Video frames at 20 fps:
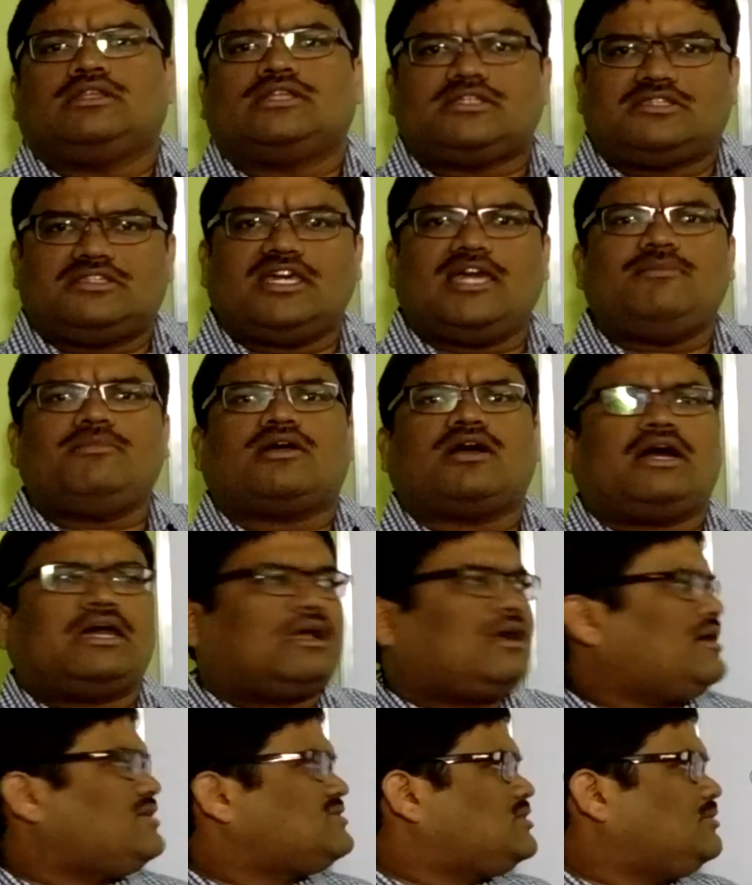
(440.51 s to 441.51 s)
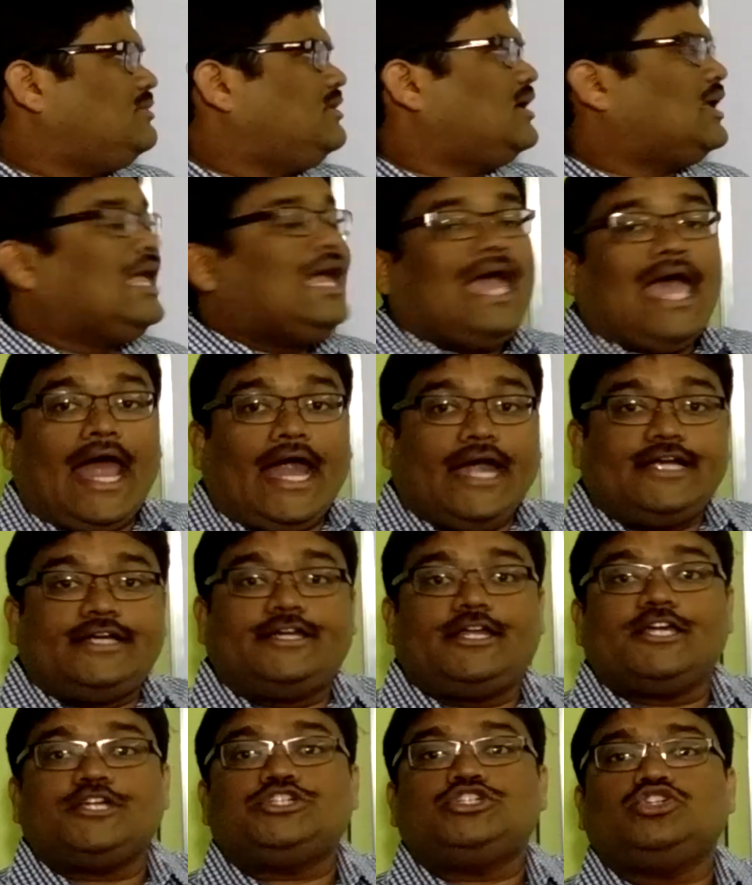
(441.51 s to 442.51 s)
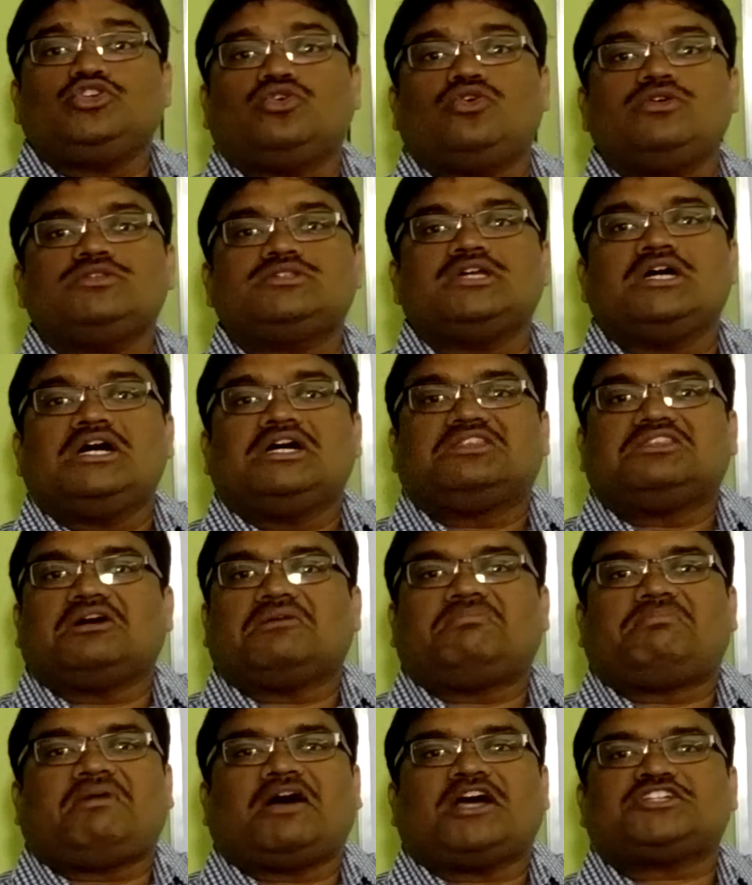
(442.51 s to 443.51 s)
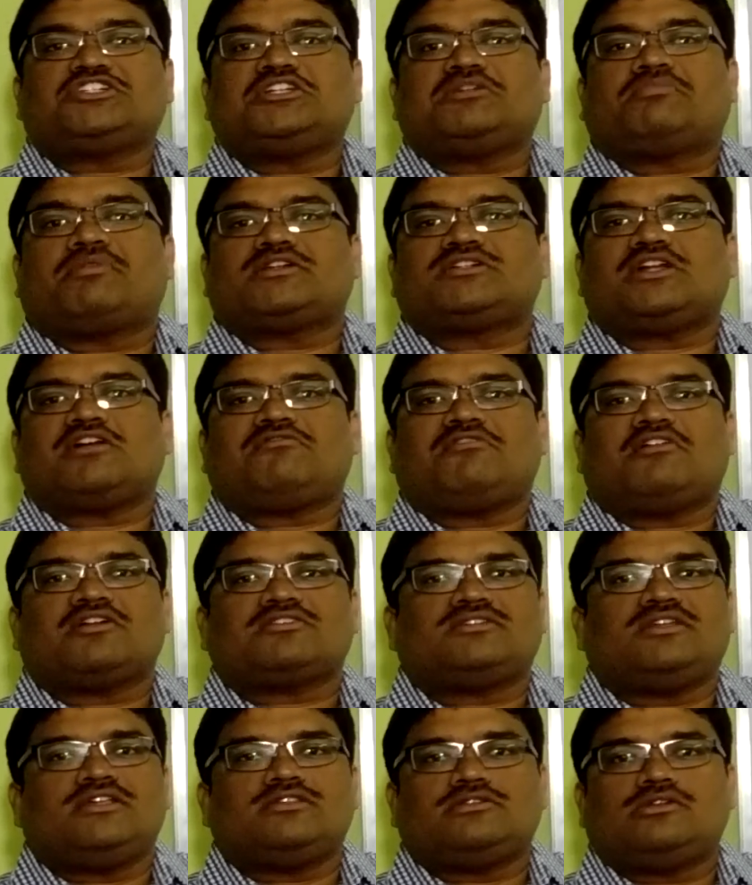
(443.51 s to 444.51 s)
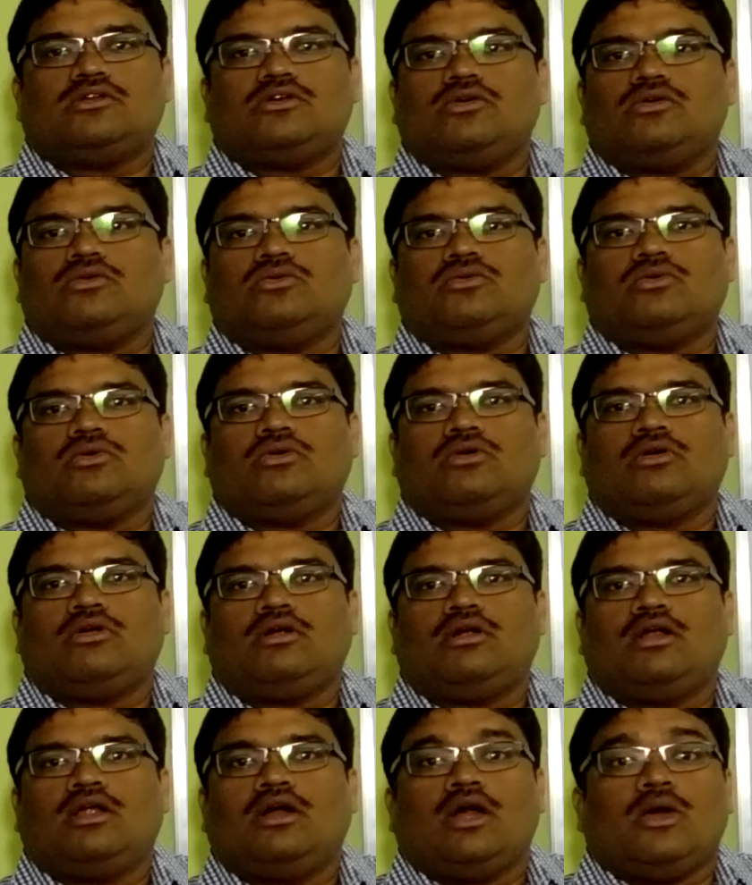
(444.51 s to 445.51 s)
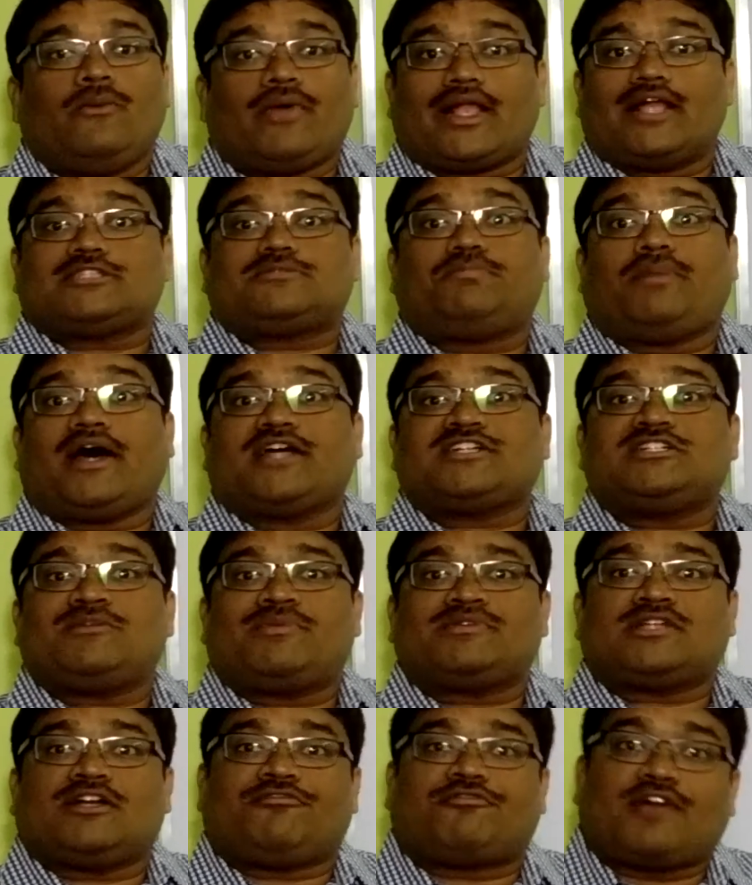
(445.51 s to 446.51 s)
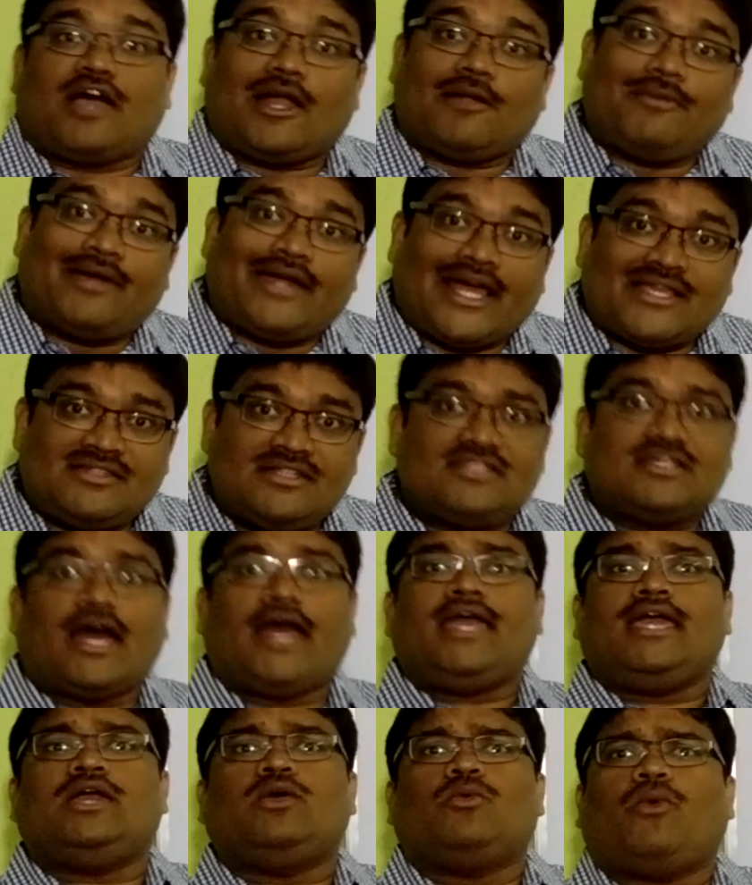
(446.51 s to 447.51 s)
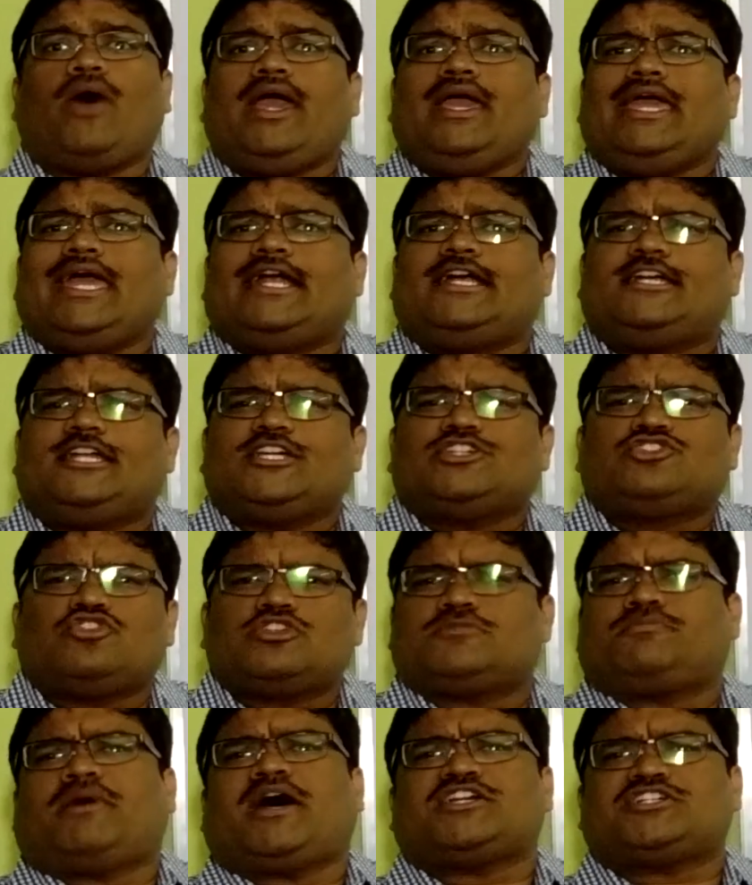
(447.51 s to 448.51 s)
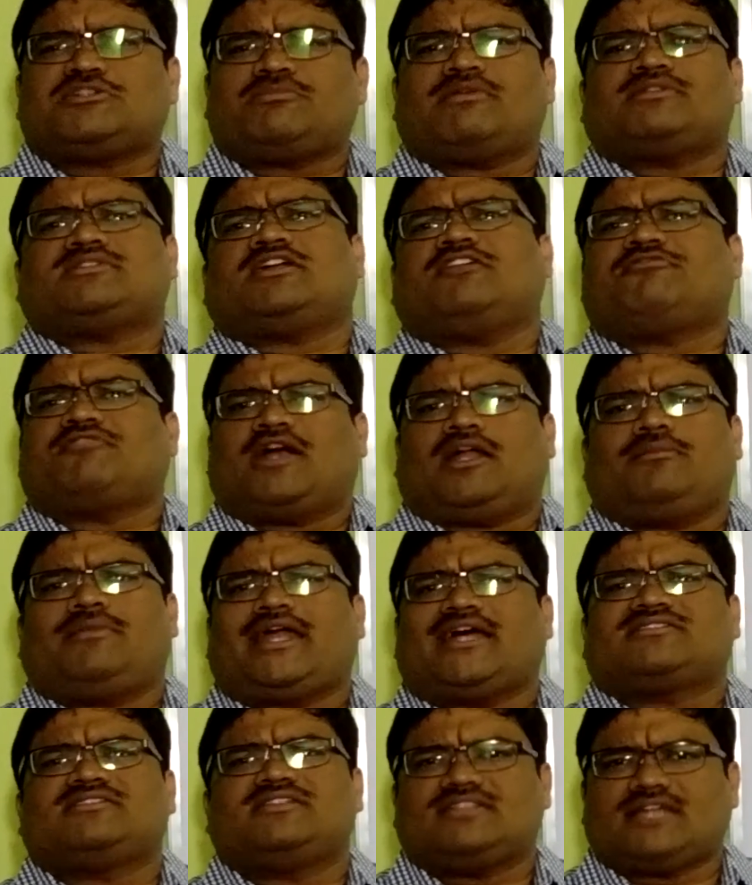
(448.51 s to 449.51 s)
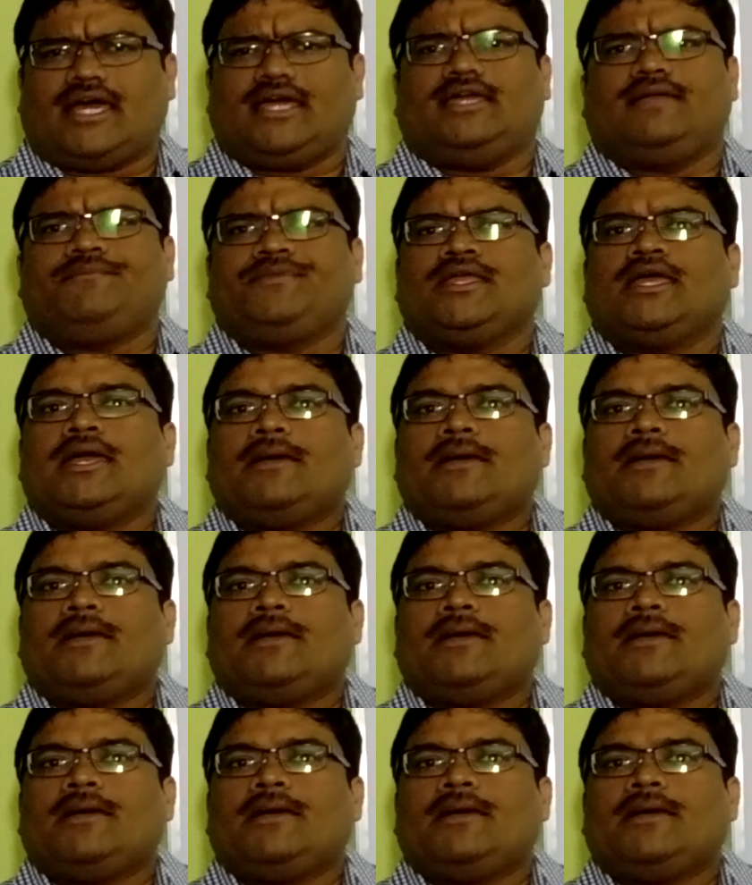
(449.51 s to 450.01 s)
The same concept here. At tissues, the partial pressure of oxygen is low, whereas partial pressure of carbon dioxide is high. Why at tissues partial pressure of carbon dioxide is high?